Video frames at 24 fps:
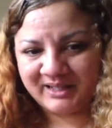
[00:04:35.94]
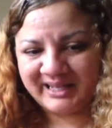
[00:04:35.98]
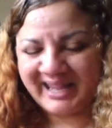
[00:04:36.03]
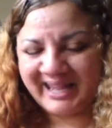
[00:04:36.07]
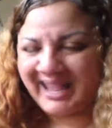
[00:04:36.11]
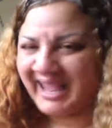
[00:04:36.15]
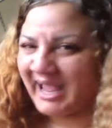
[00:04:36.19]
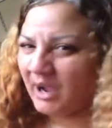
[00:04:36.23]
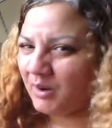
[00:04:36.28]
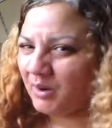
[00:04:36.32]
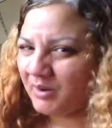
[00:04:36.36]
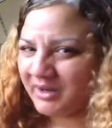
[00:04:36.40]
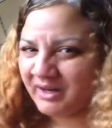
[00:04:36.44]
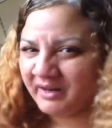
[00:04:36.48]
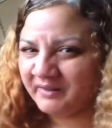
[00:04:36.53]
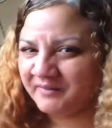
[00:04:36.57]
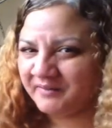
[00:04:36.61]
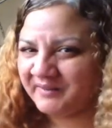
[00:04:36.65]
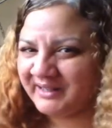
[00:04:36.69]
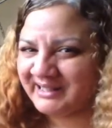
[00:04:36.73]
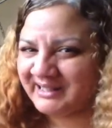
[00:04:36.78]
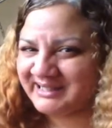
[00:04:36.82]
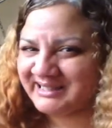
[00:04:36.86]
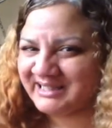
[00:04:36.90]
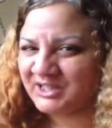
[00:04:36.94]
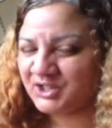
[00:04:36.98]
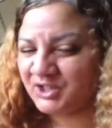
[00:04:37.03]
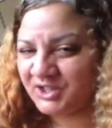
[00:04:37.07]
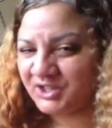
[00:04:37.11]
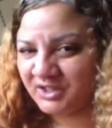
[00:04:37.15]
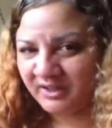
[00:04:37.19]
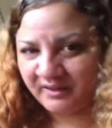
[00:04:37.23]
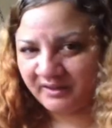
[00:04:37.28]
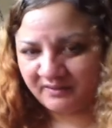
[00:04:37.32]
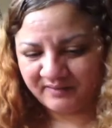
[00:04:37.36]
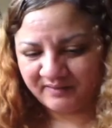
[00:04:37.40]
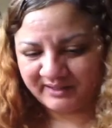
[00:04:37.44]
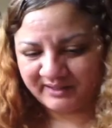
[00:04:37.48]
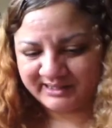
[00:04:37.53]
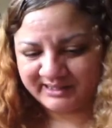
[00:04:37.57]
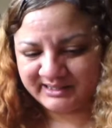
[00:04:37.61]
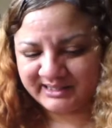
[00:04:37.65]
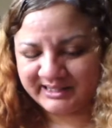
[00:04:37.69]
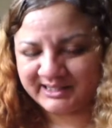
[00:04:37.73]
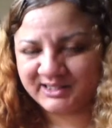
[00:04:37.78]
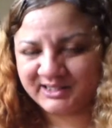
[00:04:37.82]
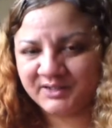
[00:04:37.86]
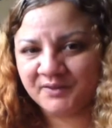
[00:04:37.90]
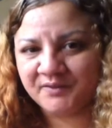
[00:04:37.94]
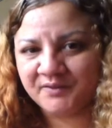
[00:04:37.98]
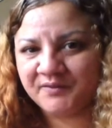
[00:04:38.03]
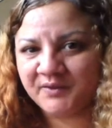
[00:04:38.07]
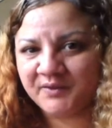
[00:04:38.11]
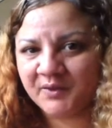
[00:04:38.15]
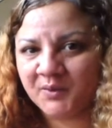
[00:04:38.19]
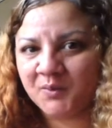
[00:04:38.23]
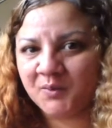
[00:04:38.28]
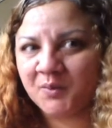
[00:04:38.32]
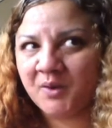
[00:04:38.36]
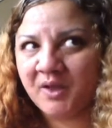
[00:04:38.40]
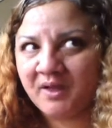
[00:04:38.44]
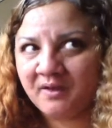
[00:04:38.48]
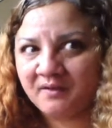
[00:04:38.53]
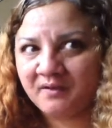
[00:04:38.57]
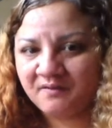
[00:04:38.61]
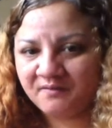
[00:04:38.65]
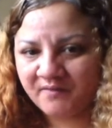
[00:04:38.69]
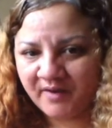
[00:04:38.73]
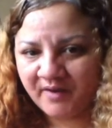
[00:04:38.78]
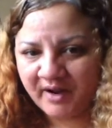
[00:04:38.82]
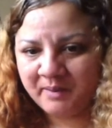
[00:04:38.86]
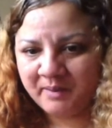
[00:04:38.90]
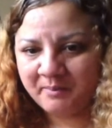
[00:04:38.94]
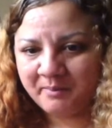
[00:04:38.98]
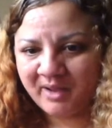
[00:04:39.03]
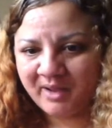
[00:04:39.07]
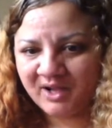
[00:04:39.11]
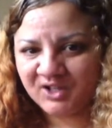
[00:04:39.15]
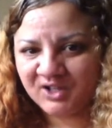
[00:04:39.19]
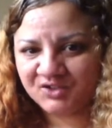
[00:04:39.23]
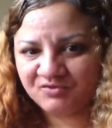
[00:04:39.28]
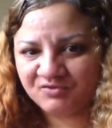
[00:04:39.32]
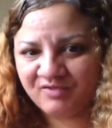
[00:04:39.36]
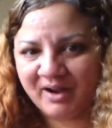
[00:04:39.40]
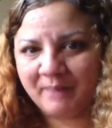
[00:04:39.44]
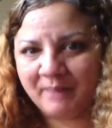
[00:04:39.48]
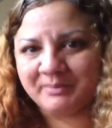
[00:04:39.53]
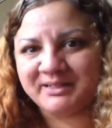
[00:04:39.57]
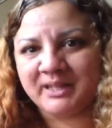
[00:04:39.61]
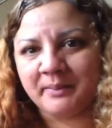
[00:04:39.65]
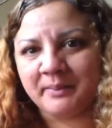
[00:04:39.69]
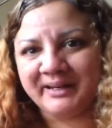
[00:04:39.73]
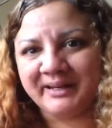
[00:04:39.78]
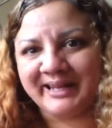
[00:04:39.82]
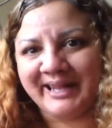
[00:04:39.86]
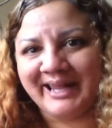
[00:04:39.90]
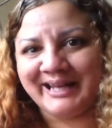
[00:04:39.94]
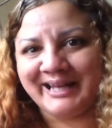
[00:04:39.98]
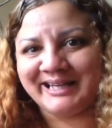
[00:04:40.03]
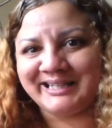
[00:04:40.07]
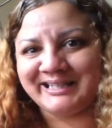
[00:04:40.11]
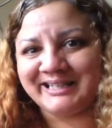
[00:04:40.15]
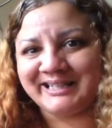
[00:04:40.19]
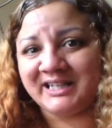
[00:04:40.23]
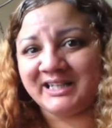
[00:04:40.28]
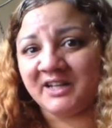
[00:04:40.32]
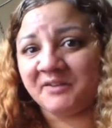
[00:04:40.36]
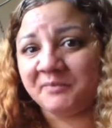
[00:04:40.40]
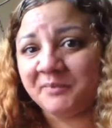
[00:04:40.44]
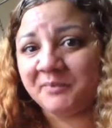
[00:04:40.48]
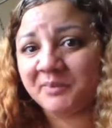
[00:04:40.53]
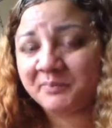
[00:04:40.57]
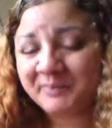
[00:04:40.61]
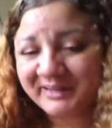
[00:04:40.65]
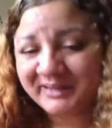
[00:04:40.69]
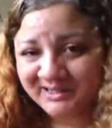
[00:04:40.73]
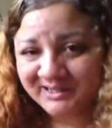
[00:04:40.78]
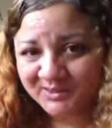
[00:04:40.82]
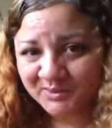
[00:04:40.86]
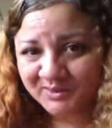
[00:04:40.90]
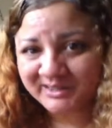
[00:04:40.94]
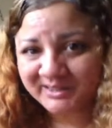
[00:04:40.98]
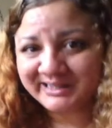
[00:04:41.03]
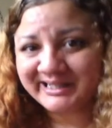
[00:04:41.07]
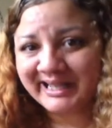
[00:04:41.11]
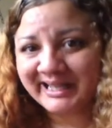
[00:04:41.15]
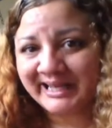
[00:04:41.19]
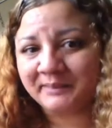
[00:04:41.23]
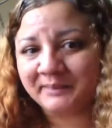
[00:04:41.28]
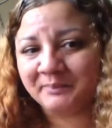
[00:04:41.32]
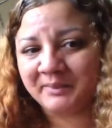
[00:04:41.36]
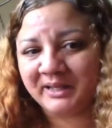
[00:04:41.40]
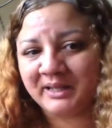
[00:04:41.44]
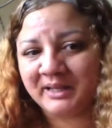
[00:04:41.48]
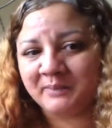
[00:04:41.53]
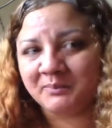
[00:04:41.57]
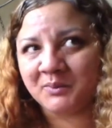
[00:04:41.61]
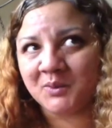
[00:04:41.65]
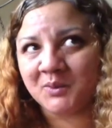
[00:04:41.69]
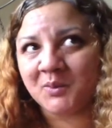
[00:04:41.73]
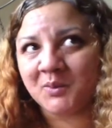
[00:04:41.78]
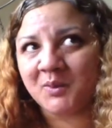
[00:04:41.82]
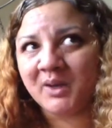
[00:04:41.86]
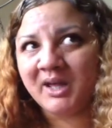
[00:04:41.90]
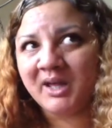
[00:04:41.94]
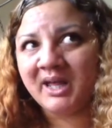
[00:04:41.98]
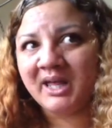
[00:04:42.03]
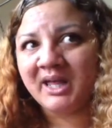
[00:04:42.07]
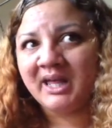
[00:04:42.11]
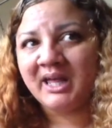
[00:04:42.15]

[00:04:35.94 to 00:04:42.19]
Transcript: how can I fix this? Should I fix this? You feel very much wrapped up in that energy. And I've been sort of telling people